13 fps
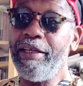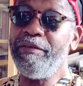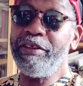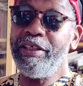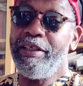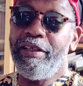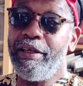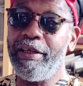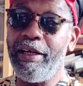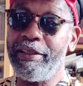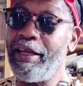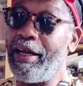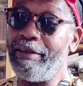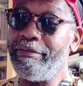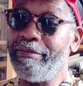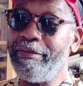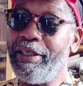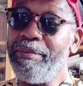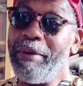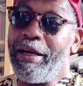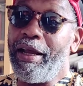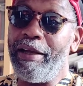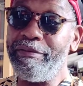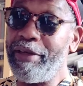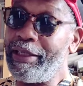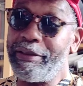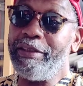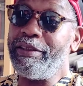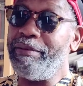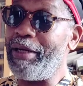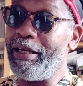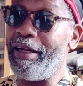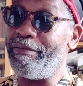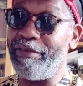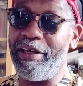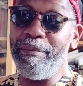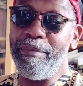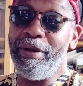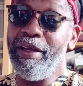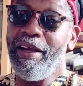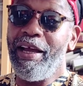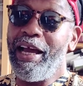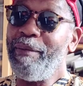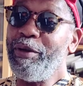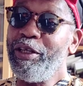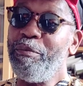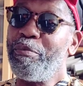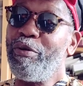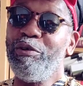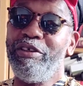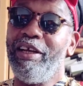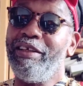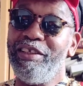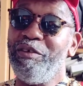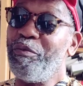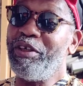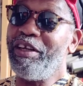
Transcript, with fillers: ain't never seen nothing like that in my life, like this in my life. And I've been, I've been in protests and